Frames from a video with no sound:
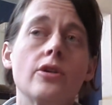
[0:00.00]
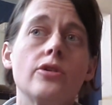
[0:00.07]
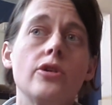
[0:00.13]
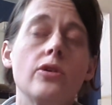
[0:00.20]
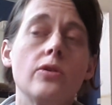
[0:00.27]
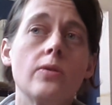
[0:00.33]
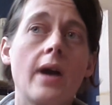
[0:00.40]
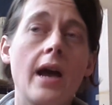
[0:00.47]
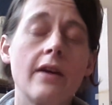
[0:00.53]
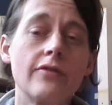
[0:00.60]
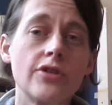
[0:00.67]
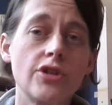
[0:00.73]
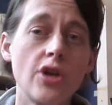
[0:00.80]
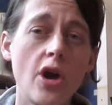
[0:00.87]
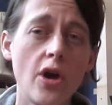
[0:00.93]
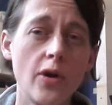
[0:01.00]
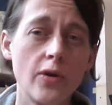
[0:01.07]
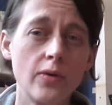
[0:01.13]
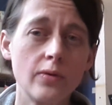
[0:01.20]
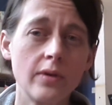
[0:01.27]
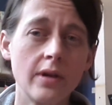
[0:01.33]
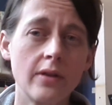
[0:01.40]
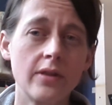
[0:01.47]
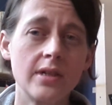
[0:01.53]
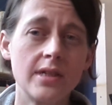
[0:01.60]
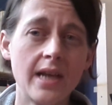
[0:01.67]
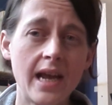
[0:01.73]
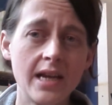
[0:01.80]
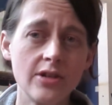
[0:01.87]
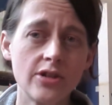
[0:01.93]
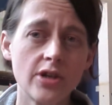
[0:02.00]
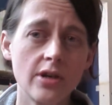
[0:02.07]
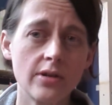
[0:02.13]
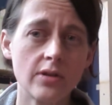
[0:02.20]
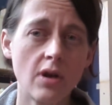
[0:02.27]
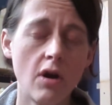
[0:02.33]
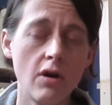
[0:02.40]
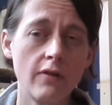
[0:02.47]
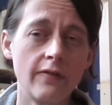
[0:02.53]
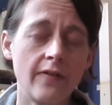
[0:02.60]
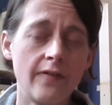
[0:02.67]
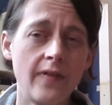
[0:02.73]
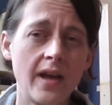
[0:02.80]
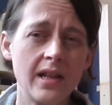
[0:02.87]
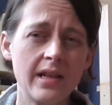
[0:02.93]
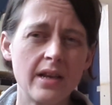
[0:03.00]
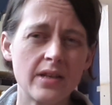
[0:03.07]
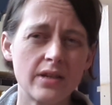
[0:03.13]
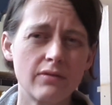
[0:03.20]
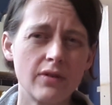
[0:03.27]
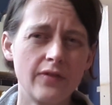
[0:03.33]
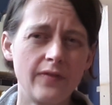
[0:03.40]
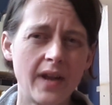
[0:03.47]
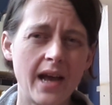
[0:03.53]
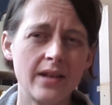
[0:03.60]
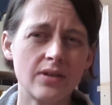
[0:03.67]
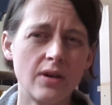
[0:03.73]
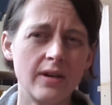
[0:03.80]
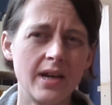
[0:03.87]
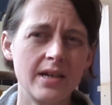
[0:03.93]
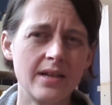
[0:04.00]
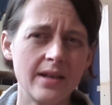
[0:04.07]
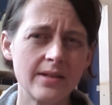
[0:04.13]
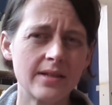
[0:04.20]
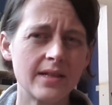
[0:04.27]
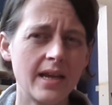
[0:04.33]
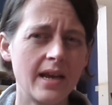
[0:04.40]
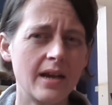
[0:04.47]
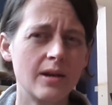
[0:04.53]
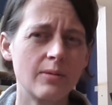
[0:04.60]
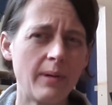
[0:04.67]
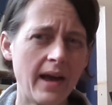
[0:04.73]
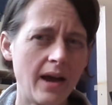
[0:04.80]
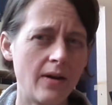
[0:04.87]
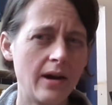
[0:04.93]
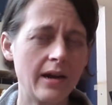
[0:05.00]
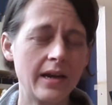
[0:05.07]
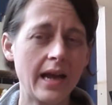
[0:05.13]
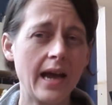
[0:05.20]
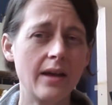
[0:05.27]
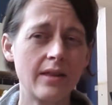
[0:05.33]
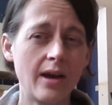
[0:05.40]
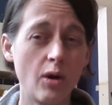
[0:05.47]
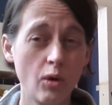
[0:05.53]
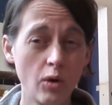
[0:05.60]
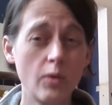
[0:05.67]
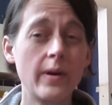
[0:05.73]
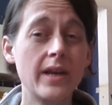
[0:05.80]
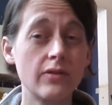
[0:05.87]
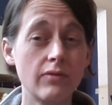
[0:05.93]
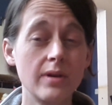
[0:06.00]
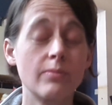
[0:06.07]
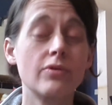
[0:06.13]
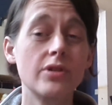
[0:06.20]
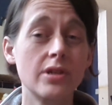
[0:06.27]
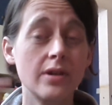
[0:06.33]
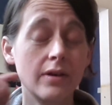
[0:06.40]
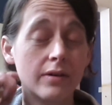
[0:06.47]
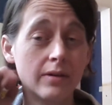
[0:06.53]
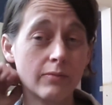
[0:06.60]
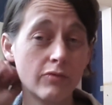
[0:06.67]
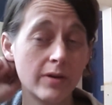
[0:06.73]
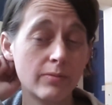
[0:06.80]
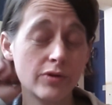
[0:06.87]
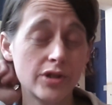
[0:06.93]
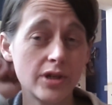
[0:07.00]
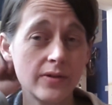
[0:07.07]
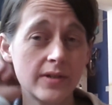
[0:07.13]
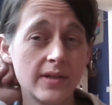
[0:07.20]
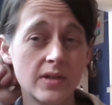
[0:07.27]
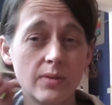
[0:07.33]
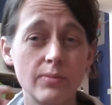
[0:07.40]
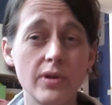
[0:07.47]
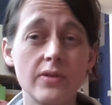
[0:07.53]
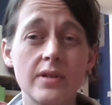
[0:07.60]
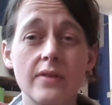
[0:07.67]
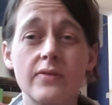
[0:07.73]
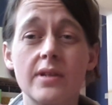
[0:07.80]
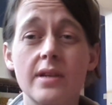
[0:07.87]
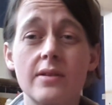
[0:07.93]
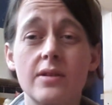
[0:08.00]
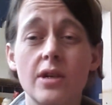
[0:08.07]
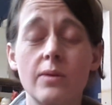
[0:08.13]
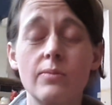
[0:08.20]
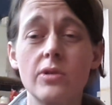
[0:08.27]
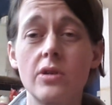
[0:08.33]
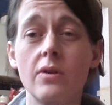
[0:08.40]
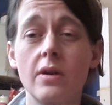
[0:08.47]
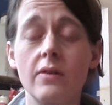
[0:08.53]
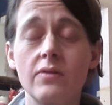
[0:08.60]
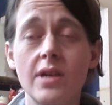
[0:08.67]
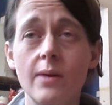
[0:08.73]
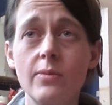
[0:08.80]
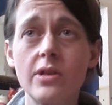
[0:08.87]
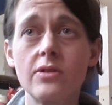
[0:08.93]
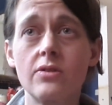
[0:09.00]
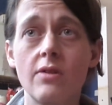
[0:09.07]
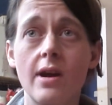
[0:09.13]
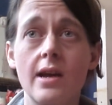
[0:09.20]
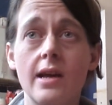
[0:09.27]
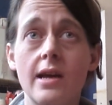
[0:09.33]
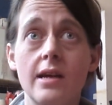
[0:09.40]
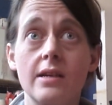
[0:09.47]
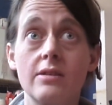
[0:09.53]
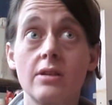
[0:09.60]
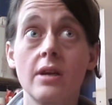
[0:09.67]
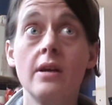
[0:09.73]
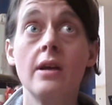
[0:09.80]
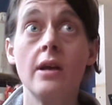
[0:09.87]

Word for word: you have shown the dangers of failure to reflect on identity and power and how that always reprodu reproduces abusive systems. You have demonstrated